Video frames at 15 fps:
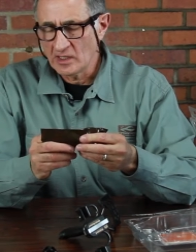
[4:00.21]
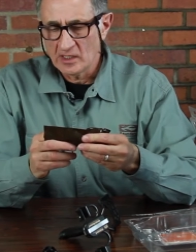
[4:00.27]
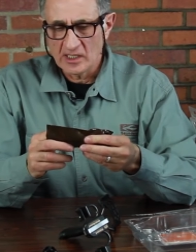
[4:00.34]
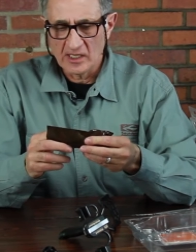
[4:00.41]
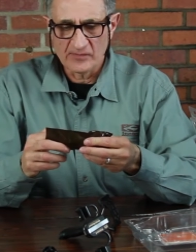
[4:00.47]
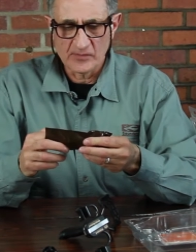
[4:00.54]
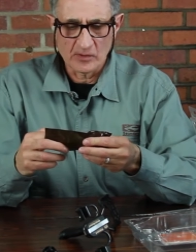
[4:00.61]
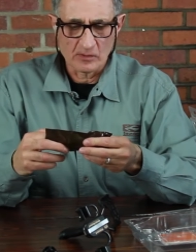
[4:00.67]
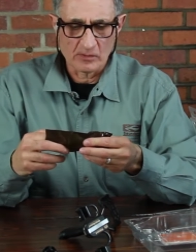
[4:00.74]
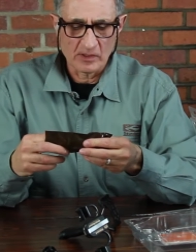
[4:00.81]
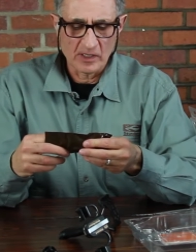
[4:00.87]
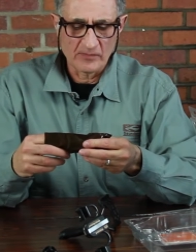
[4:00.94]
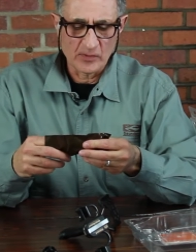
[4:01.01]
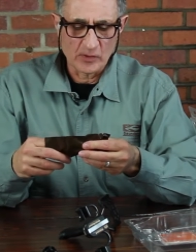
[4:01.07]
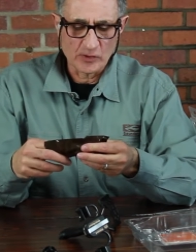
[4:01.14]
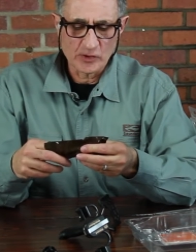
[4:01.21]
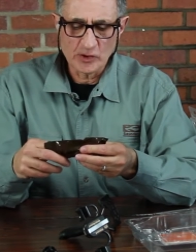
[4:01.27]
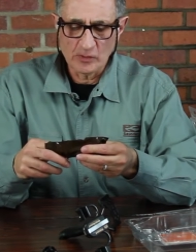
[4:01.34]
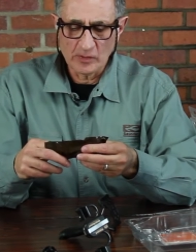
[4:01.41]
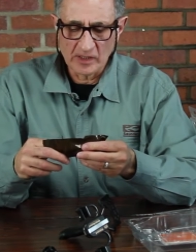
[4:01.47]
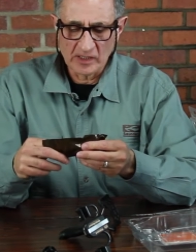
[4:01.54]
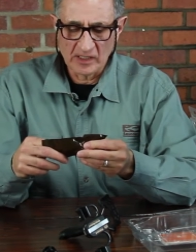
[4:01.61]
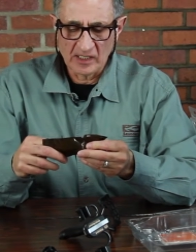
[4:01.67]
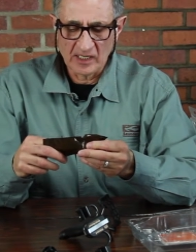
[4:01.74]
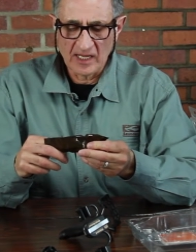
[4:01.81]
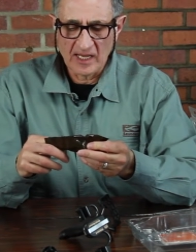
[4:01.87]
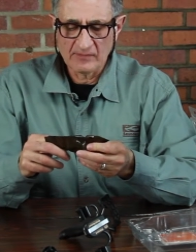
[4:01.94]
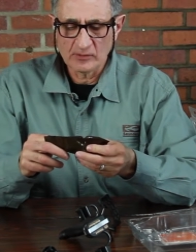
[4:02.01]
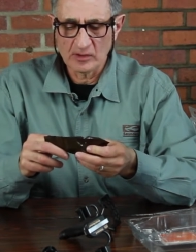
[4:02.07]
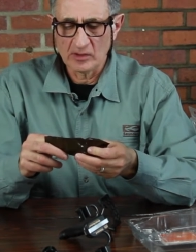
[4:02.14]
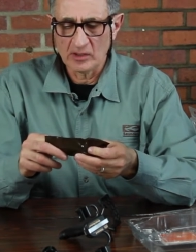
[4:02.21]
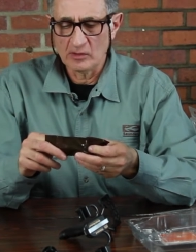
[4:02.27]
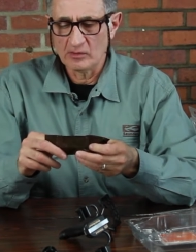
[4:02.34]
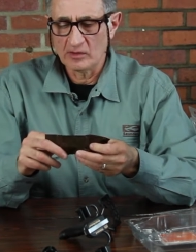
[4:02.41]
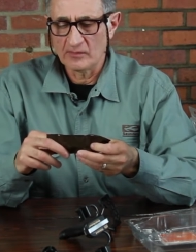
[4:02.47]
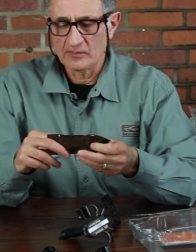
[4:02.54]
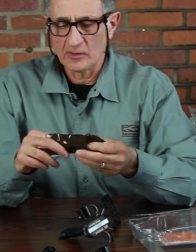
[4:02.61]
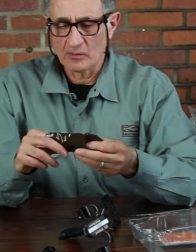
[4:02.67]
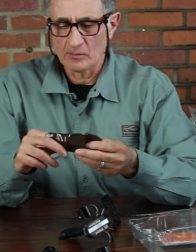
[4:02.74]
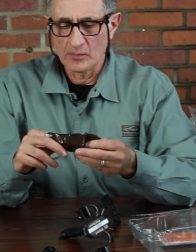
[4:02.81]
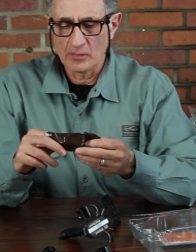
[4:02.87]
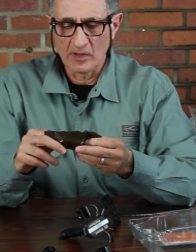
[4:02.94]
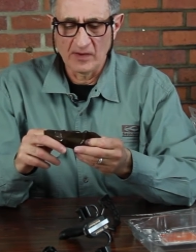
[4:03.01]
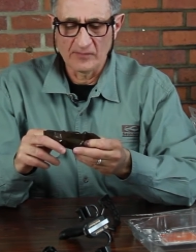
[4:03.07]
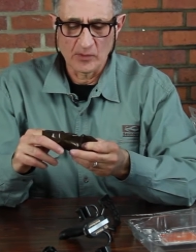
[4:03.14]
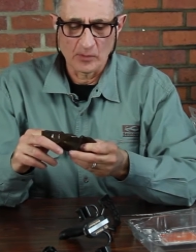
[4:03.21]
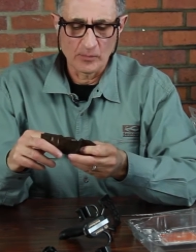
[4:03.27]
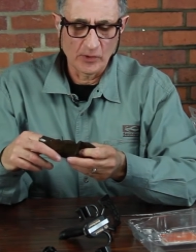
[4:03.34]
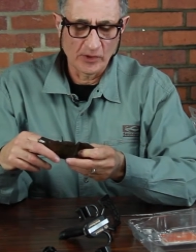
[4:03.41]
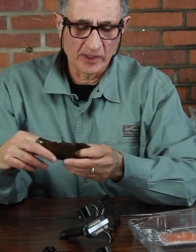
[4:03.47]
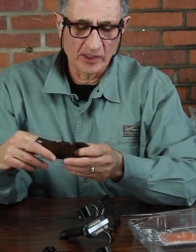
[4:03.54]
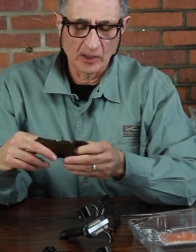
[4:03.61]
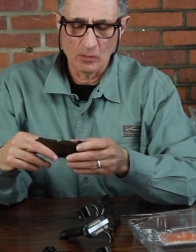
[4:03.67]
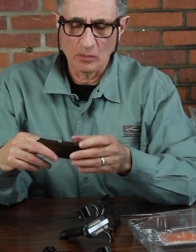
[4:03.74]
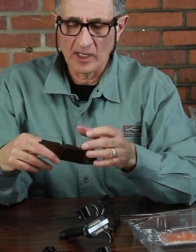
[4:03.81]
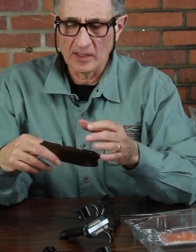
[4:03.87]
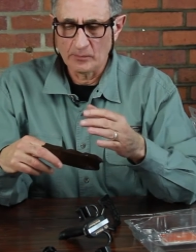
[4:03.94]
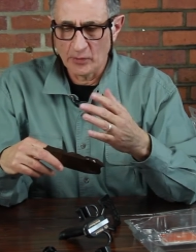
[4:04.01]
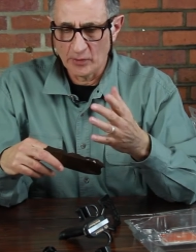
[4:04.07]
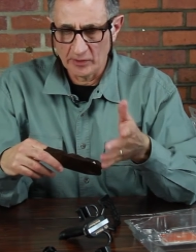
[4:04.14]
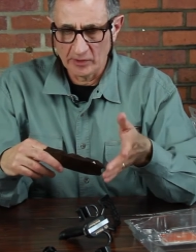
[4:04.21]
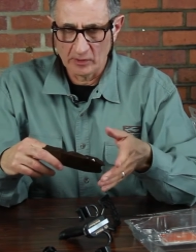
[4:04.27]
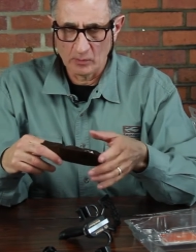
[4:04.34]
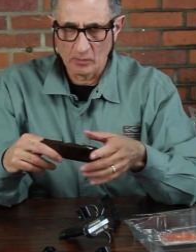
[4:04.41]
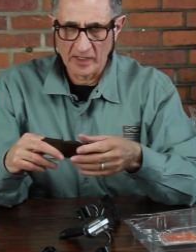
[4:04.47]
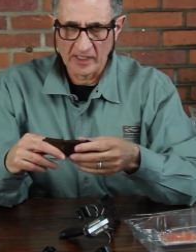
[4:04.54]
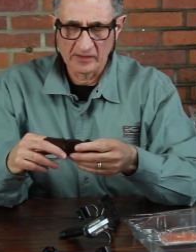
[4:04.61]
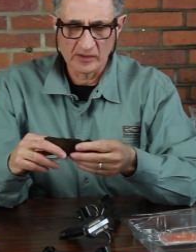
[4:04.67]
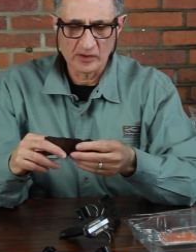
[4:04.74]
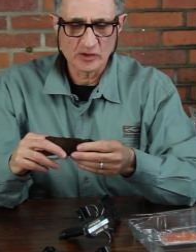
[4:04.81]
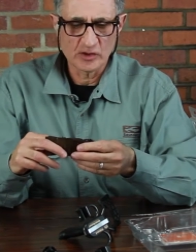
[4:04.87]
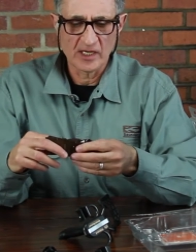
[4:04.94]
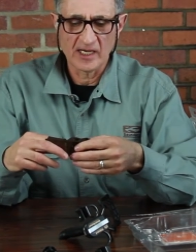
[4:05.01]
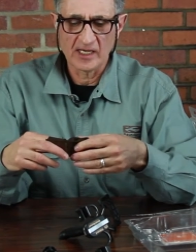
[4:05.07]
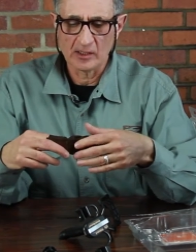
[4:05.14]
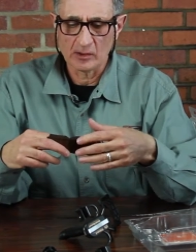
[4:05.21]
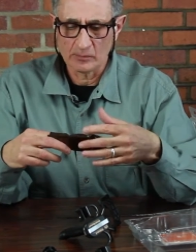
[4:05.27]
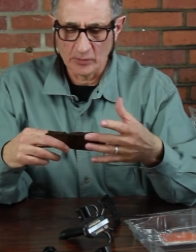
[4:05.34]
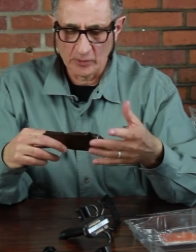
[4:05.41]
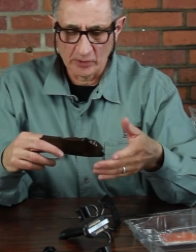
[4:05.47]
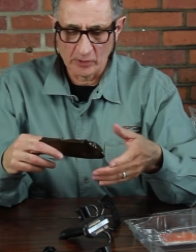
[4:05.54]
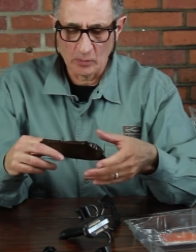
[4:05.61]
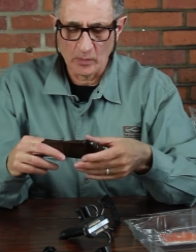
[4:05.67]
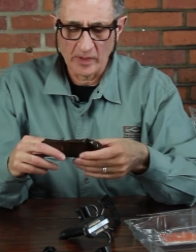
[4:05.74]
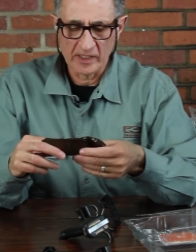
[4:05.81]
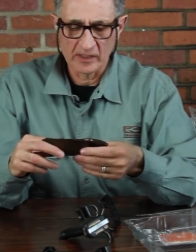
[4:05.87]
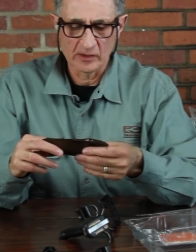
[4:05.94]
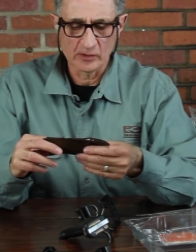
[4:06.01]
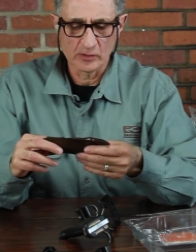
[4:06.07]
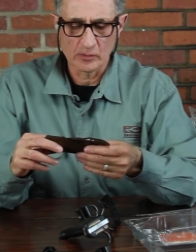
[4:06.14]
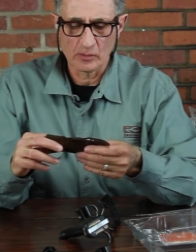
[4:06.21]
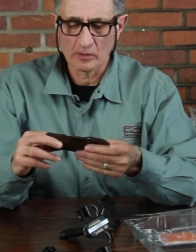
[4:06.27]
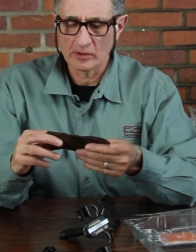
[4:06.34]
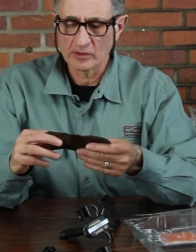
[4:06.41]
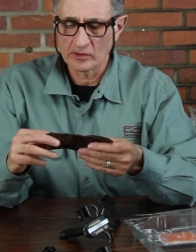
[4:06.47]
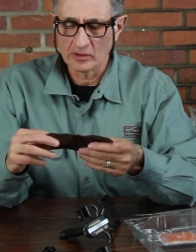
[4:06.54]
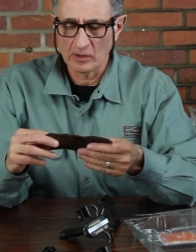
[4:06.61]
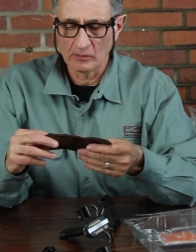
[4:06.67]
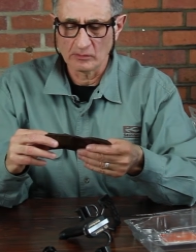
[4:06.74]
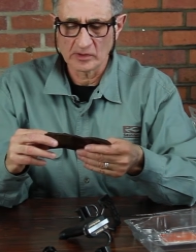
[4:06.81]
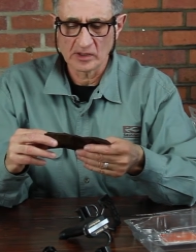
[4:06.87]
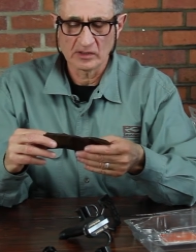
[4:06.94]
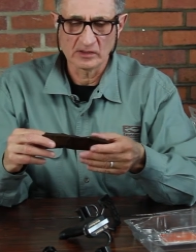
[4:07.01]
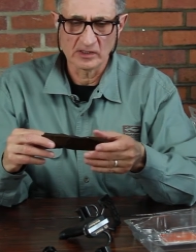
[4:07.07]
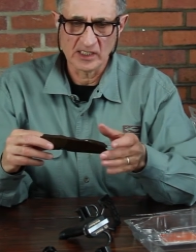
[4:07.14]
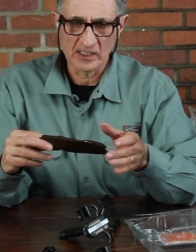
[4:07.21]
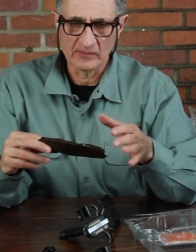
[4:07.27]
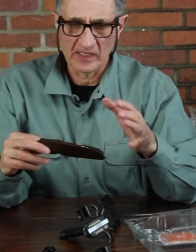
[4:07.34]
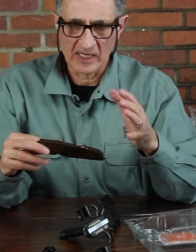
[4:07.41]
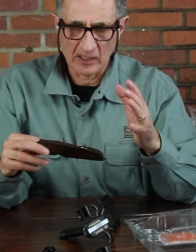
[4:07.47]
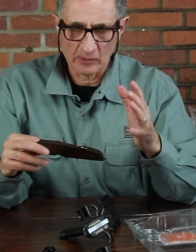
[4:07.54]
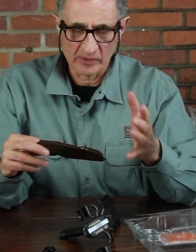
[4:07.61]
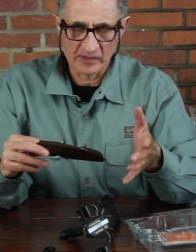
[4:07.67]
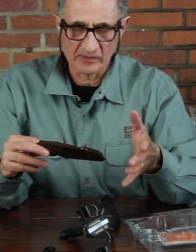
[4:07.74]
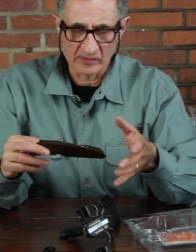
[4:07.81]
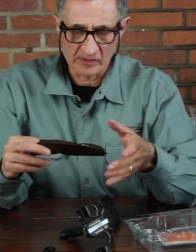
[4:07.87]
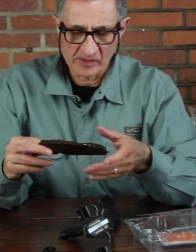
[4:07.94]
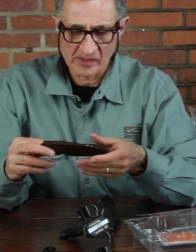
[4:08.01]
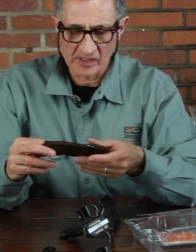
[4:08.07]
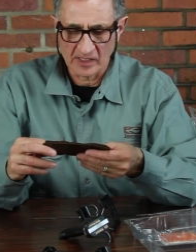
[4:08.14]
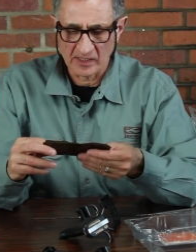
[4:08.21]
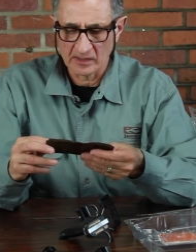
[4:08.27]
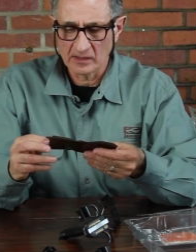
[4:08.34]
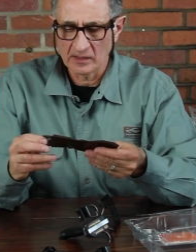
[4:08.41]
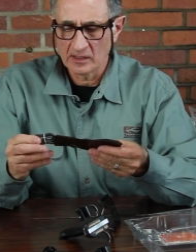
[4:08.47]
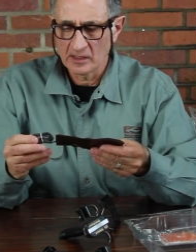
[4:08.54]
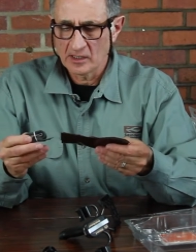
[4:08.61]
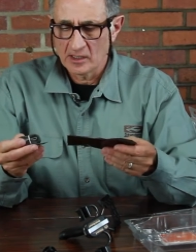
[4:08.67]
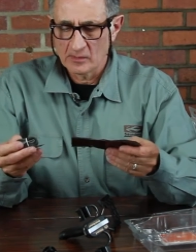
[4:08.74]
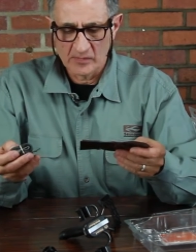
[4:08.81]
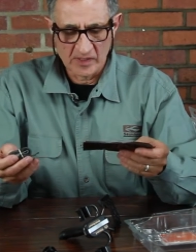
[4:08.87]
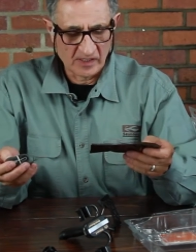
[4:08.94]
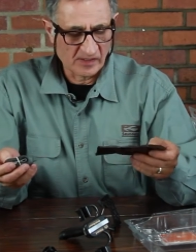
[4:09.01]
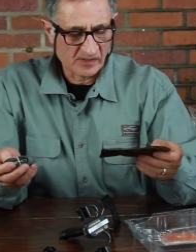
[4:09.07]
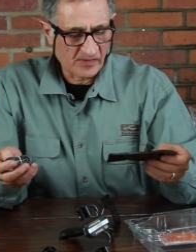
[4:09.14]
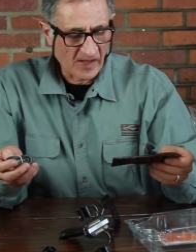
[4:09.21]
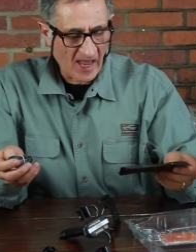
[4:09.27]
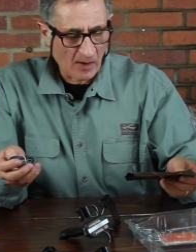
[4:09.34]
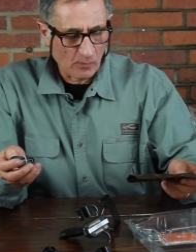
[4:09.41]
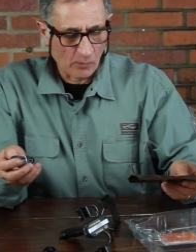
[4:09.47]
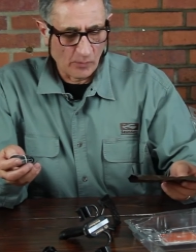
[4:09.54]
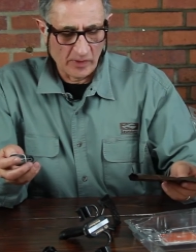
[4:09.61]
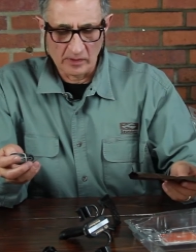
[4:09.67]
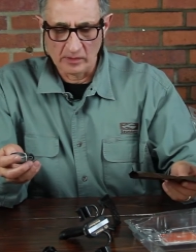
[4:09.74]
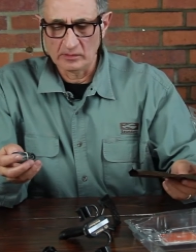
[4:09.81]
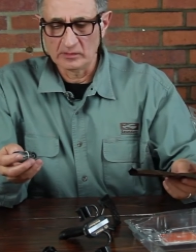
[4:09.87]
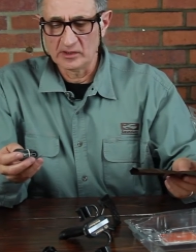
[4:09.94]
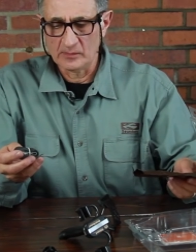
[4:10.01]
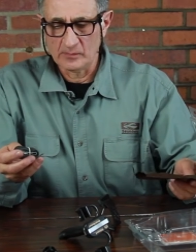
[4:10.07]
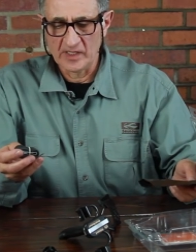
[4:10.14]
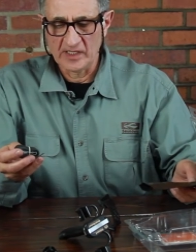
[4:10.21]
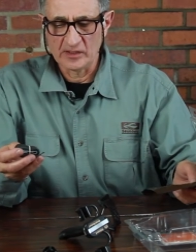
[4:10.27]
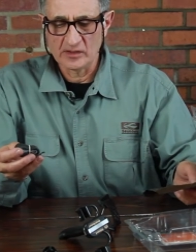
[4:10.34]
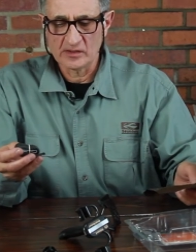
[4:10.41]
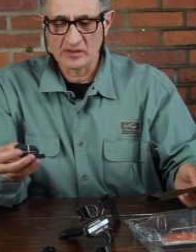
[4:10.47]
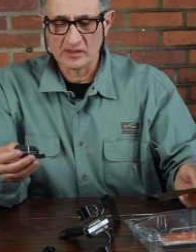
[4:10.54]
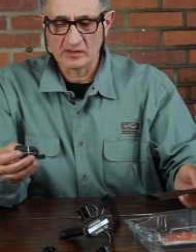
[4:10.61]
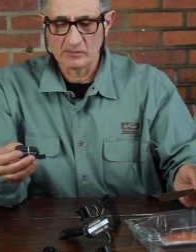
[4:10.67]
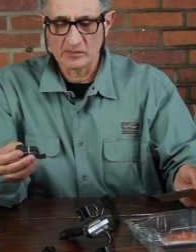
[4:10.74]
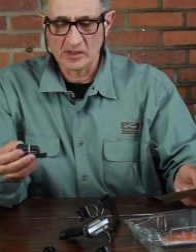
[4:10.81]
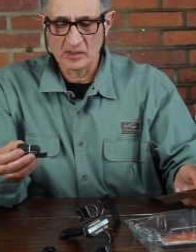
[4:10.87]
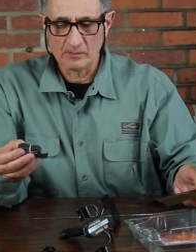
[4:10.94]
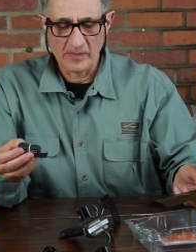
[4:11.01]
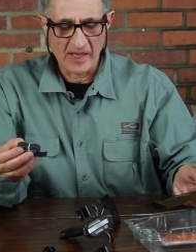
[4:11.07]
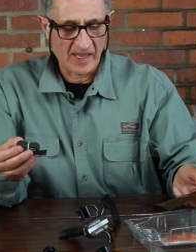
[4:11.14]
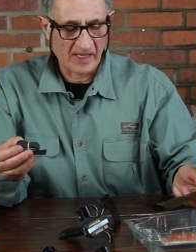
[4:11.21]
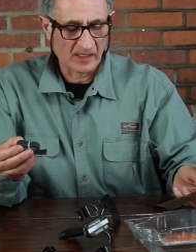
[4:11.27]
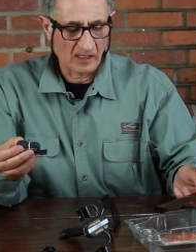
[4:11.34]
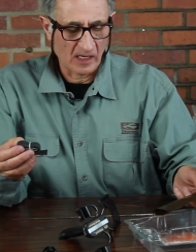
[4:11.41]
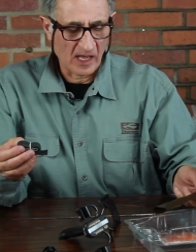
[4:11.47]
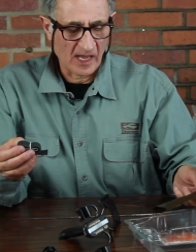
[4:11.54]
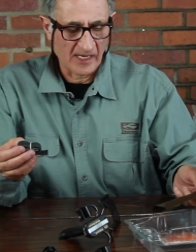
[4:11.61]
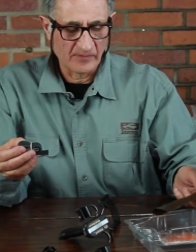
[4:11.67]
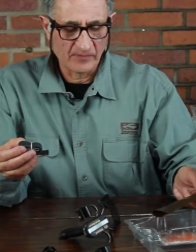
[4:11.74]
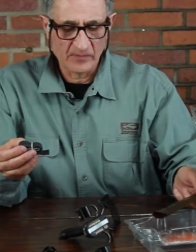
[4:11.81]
if you're shooting in an afternoon, if you're putting it away, put it away in the shade or put it away in a drawer. Don't leave it out in the sun, because that will diminish the band life.